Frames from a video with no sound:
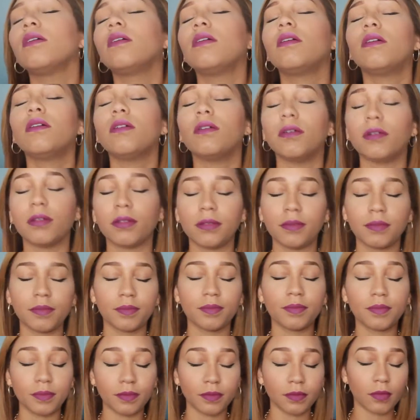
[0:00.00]
Oh,
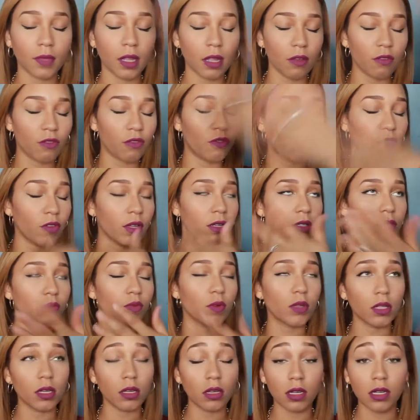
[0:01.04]
it feels
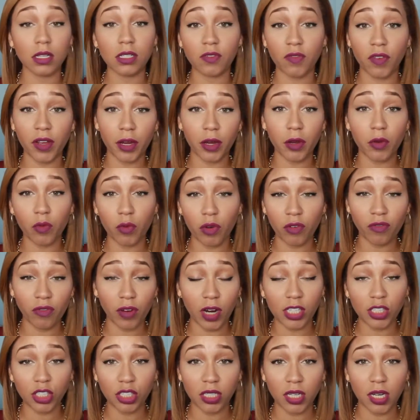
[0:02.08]
really good. It's very
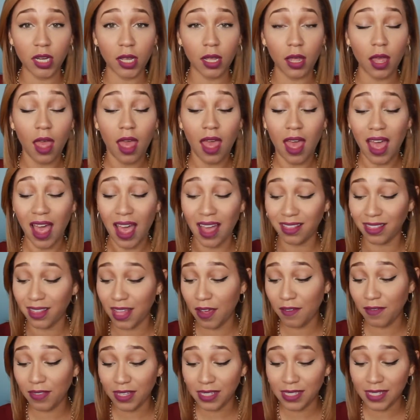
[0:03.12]
refreshing. I
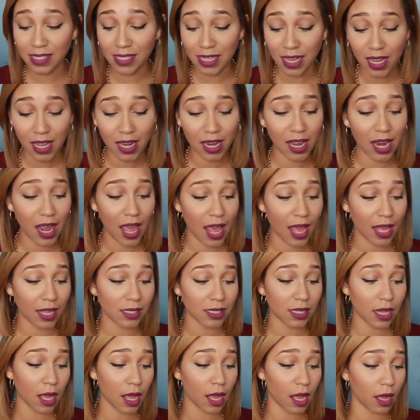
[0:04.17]
love the scent. It
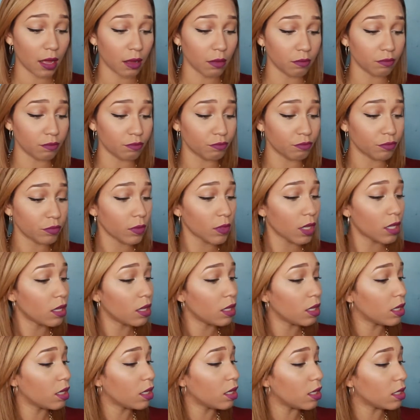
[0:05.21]
has
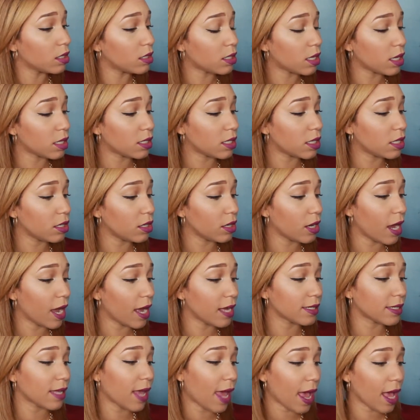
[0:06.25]
it says here it
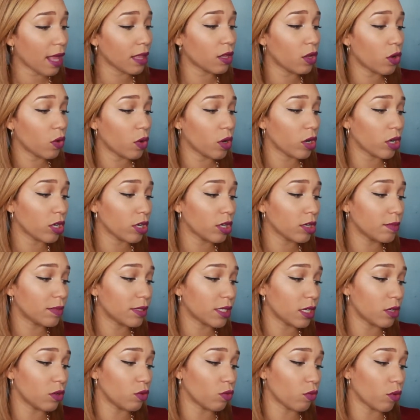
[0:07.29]
has aloe, herbs,
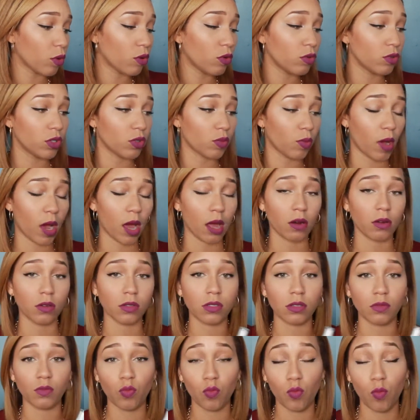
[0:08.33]
and rose
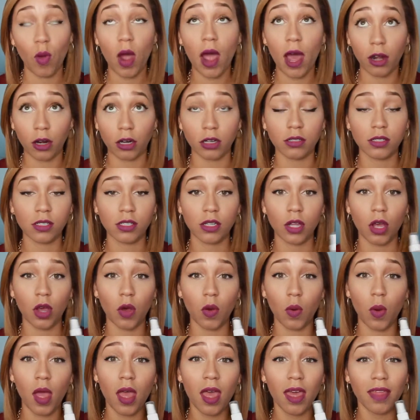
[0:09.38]
water. So